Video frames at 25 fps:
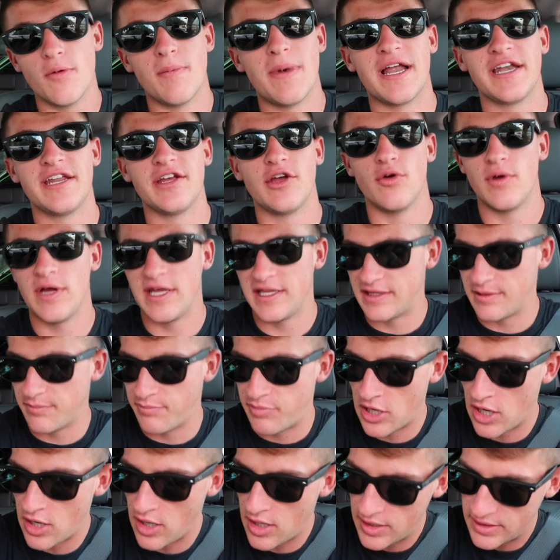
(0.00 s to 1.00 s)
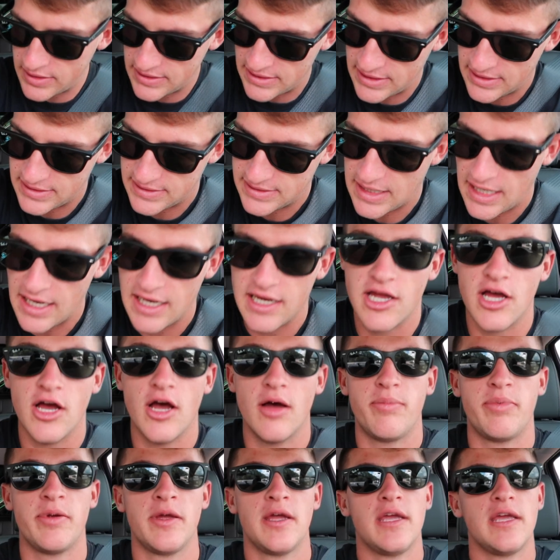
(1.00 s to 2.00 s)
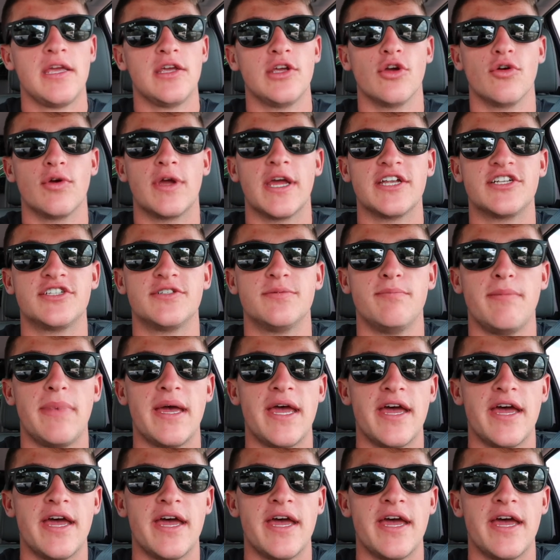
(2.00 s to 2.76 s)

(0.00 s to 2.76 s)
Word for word: are about to go hit the pond, tie up, and go catch some